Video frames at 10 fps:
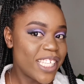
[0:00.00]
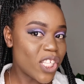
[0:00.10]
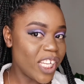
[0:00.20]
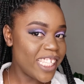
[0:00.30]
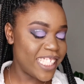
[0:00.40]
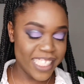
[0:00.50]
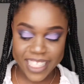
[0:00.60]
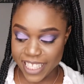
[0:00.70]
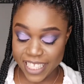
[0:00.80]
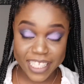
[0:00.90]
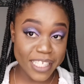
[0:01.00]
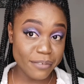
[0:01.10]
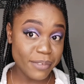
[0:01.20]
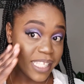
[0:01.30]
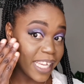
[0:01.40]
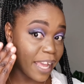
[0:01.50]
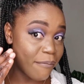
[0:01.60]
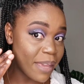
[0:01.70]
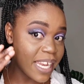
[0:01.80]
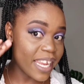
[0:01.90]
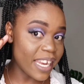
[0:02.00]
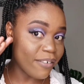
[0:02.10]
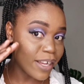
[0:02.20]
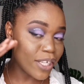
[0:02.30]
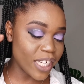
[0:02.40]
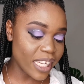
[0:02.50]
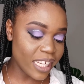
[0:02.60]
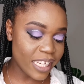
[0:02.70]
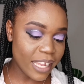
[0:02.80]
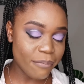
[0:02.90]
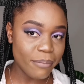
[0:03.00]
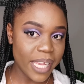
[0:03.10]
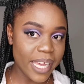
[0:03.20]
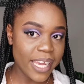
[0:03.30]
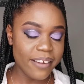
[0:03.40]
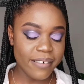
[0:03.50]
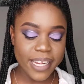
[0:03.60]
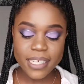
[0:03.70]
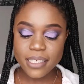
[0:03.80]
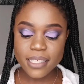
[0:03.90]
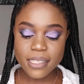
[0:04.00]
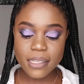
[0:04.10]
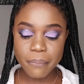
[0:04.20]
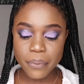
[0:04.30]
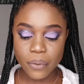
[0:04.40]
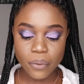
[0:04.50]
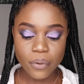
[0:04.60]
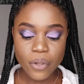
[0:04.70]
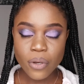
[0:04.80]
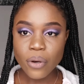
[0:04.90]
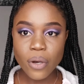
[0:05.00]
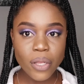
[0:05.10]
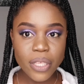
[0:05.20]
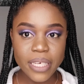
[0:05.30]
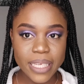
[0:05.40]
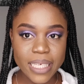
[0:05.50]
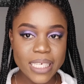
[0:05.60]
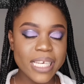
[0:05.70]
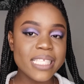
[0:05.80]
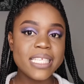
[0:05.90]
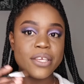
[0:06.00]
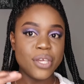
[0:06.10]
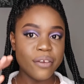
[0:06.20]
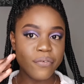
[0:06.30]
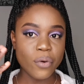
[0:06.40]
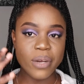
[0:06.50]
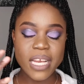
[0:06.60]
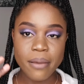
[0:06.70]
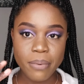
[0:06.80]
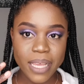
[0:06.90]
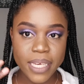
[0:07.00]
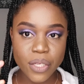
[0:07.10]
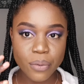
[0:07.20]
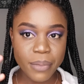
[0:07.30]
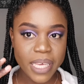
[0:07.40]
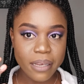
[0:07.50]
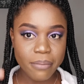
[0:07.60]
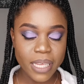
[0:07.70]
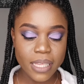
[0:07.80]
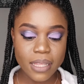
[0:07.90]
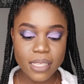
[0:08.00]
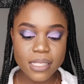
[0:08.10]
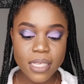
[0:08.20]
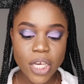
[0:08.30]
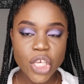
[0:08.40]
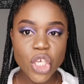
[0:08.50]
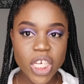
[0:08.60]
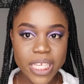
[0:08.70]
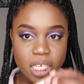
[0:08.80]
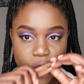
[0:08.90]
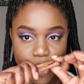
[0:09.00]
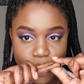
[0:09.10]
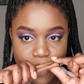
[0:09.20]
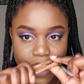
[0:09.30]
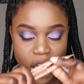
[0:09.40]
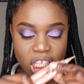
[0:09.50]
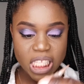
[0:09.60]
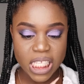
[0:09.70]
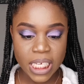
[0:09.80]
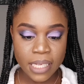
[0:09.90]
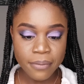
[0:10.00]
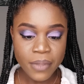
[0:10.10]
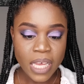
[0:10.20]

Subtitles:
So let's just say this is a mistake I made and I want to clean up my eye, right? Simple. All you need, let's say you have already applied your makeup like this, you need to use a concealer.